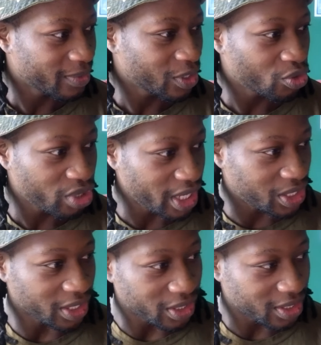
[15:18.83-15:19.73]

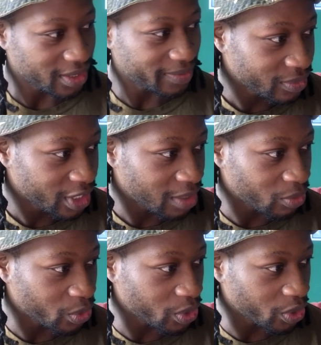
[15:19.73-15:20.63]
Created. I'm
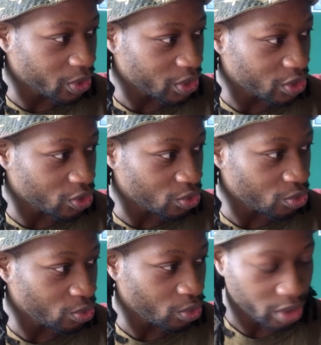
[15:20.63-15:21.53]
also going to
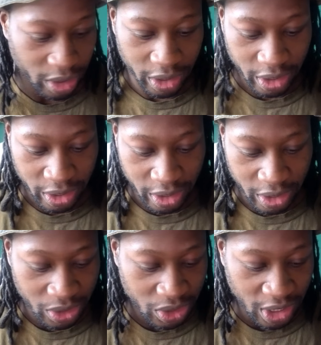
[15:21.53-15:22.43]
do
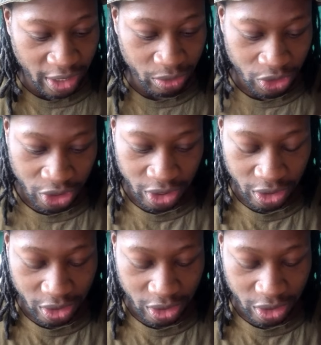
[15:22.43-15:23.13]
a style sheet